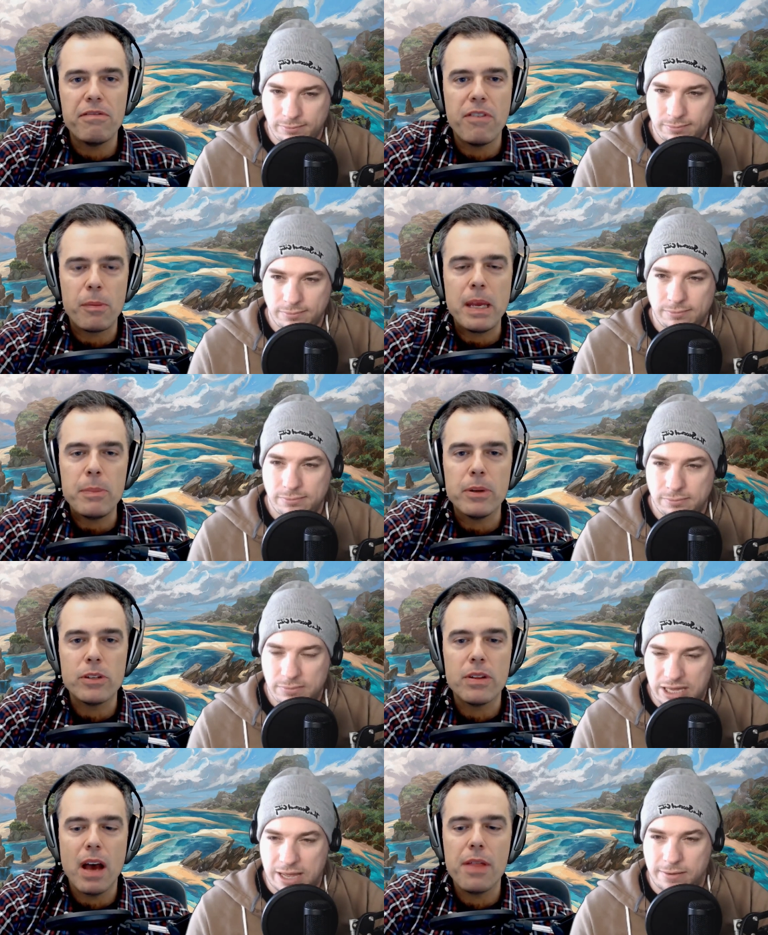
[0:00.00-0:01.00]
Speaker 1: four people.
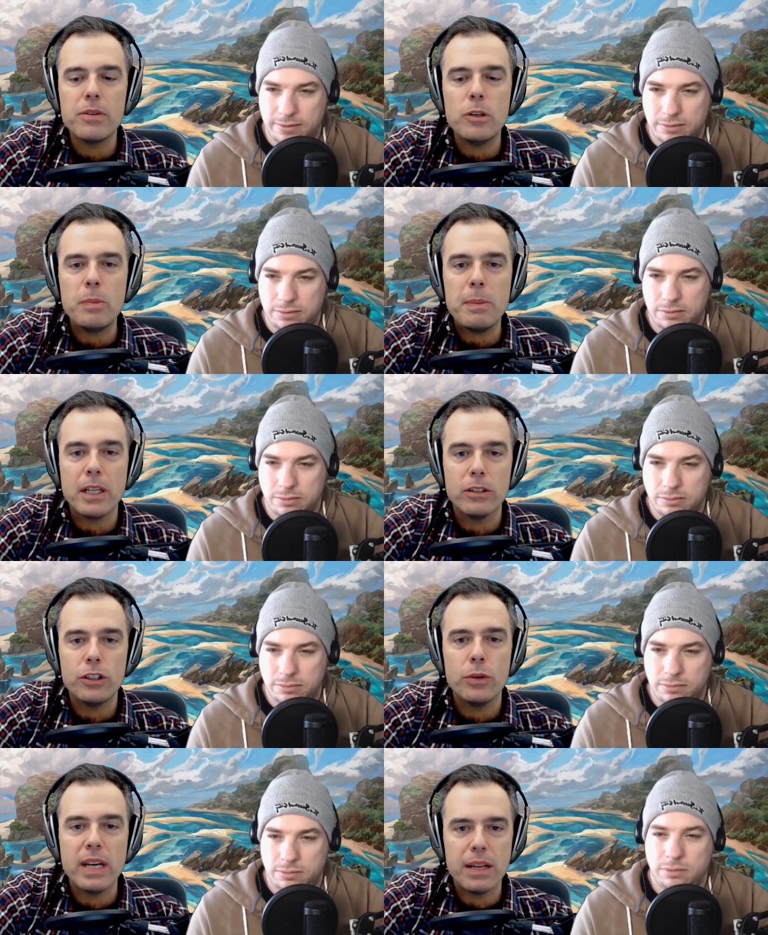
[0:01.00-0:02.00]
So yeah. the other two people
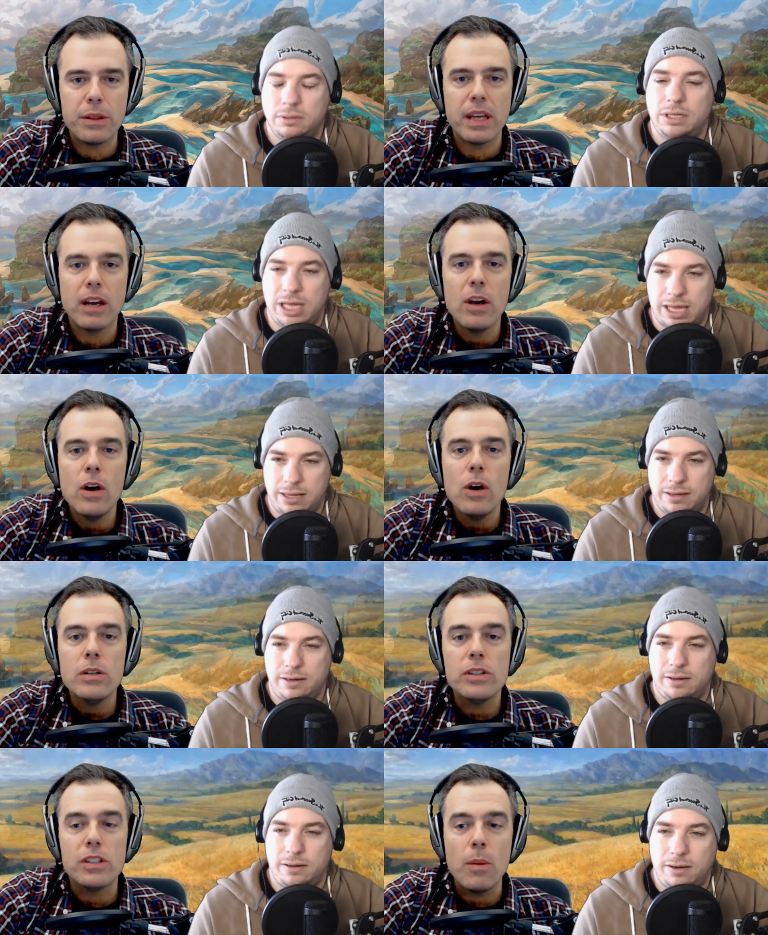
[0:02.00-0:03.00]
aren't doing anything. Yeah.
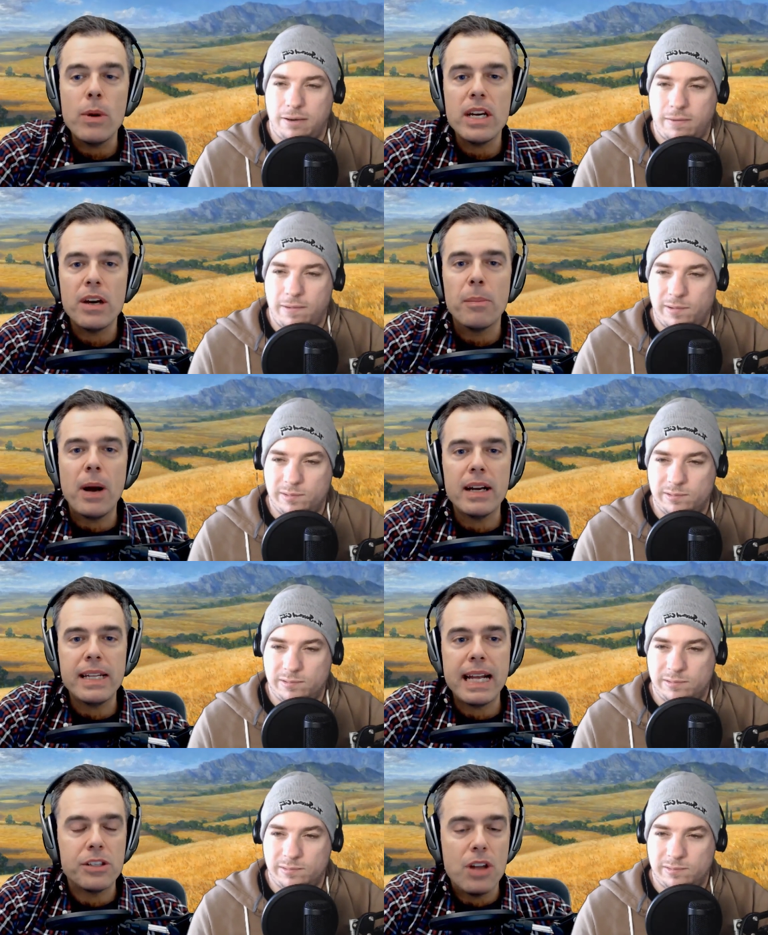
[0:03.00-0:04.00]
Someone in our
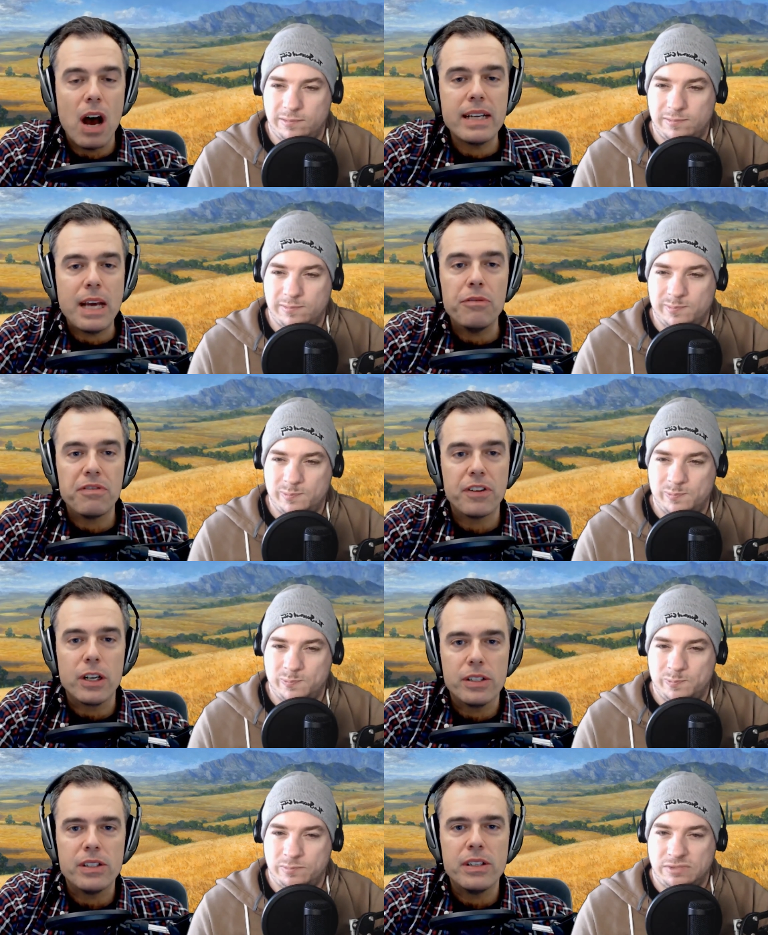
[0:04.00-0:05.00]
pod gets knocked out
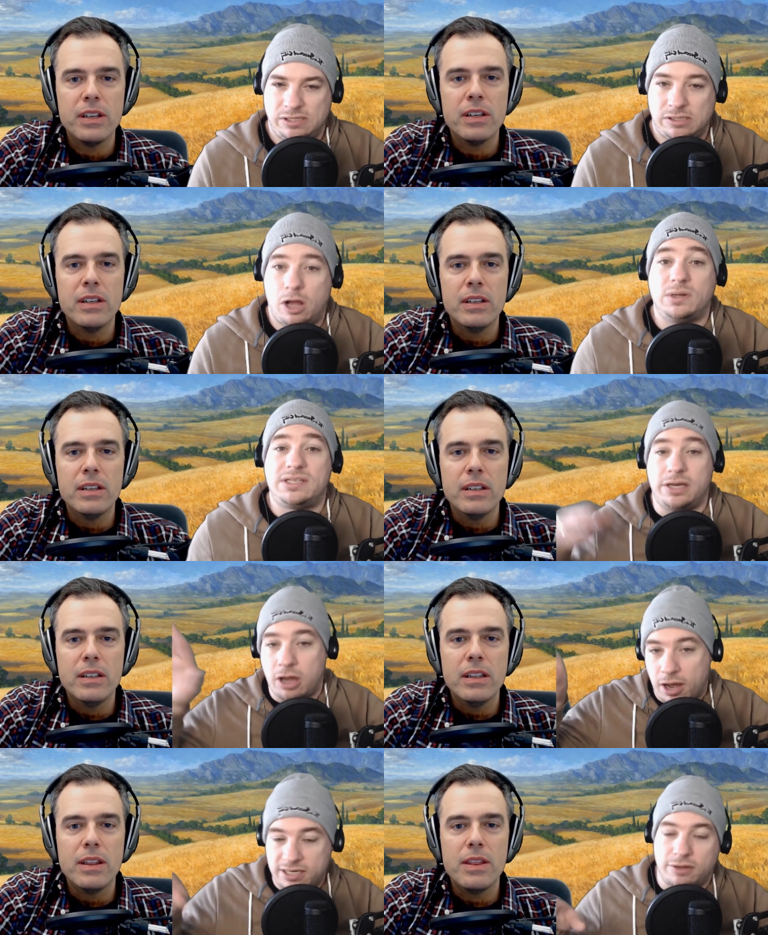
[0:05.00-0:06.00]
first.
Speaker 2: Oh, it's the
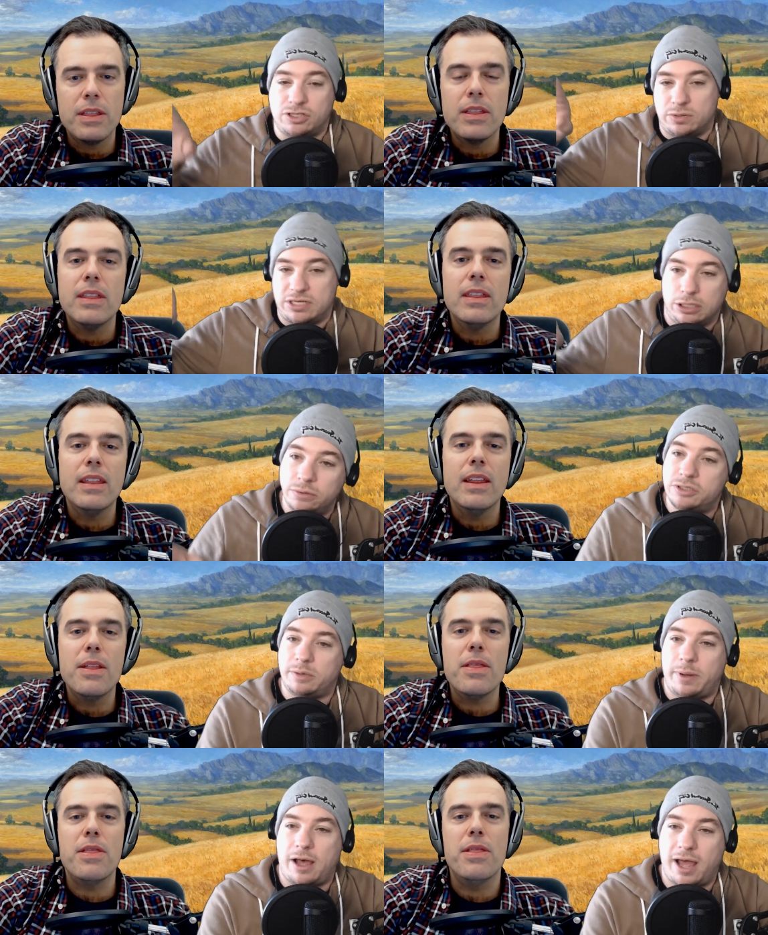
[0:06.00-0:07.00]
knocked out, so it's a
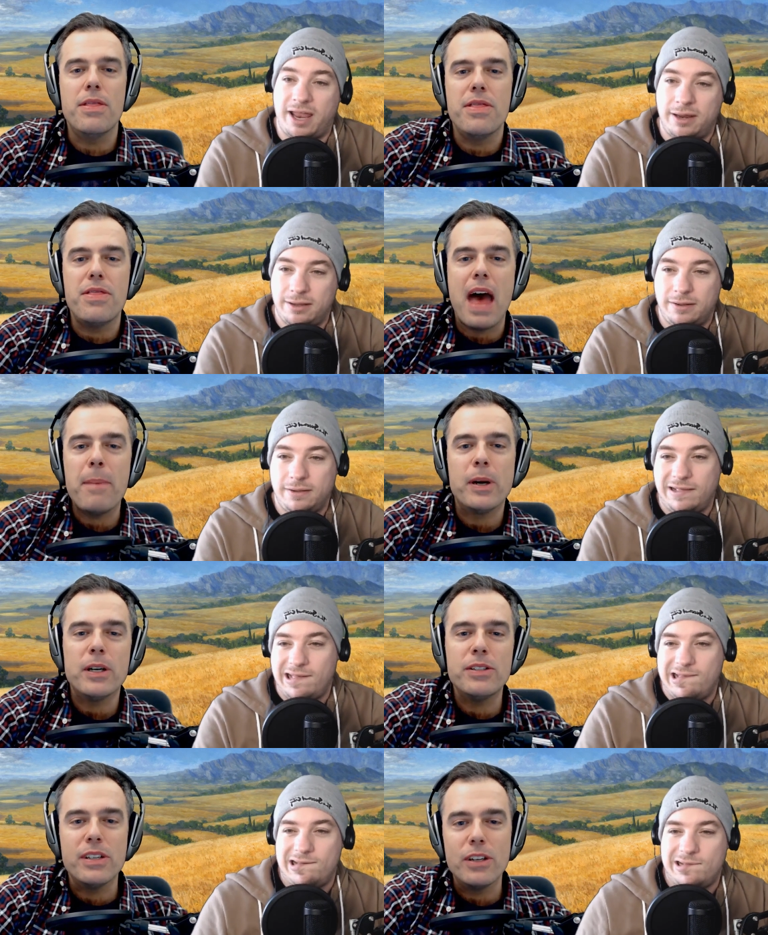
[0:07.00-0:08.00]
loser pod.
Speaker 1: That
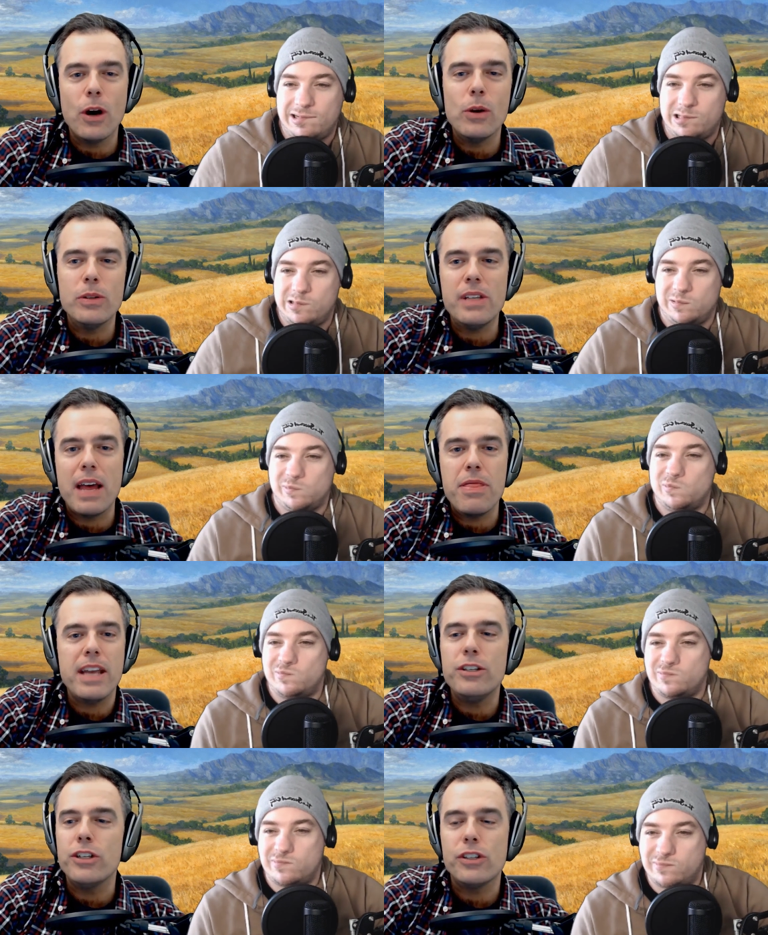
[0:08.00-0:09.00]
person goes, and
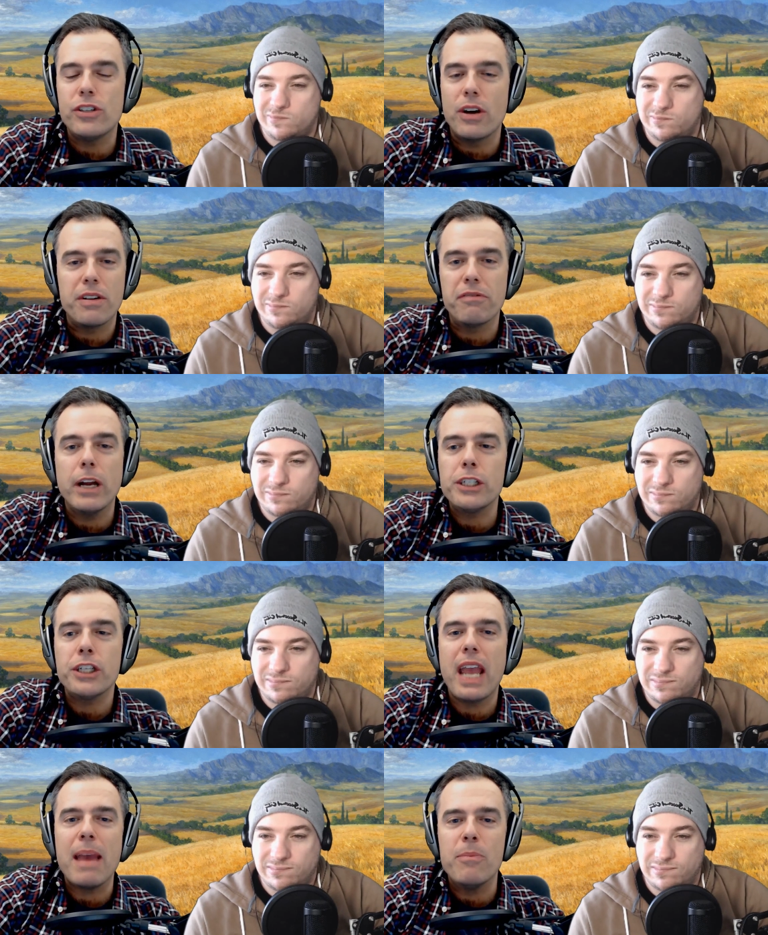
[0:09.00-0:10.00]
they just start a
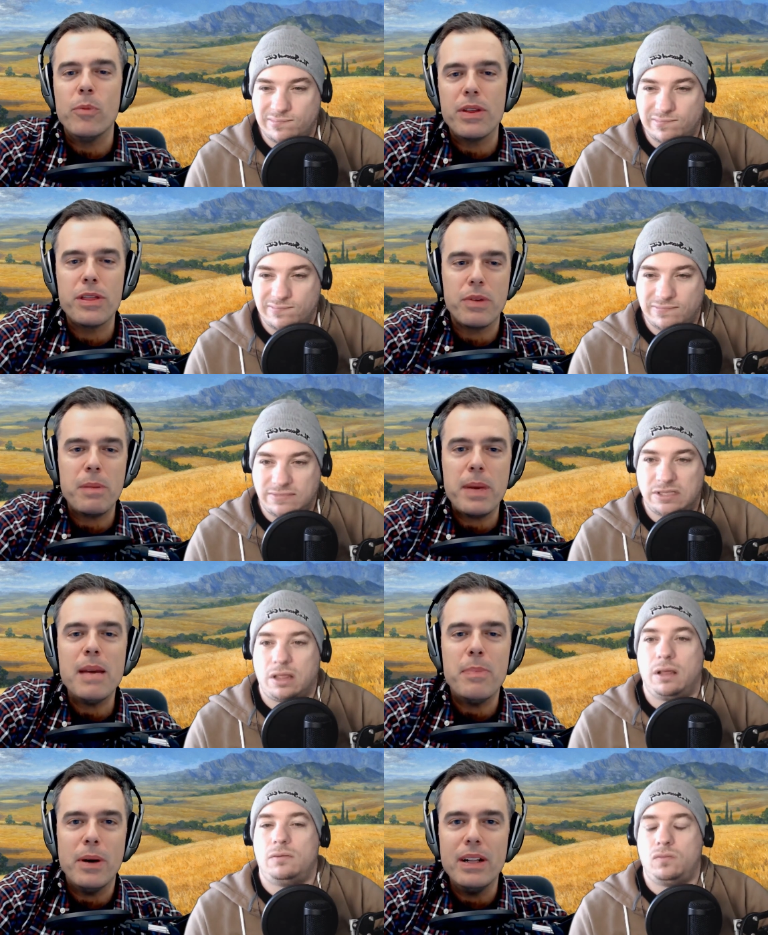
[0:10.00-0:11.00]
fresh game with three
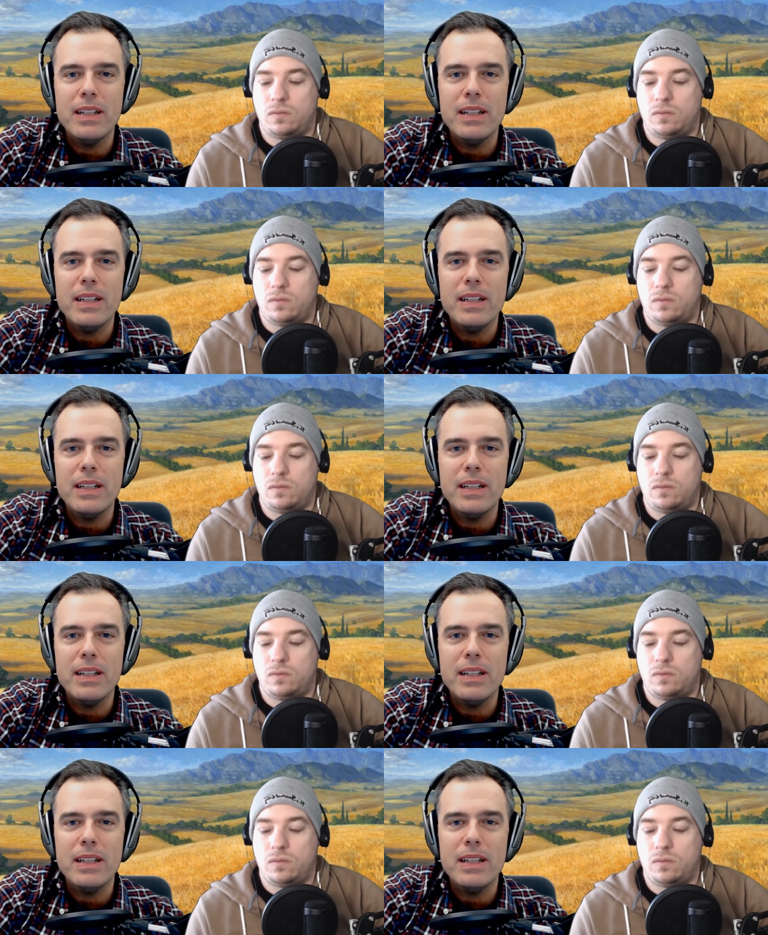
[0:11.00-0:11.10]
people.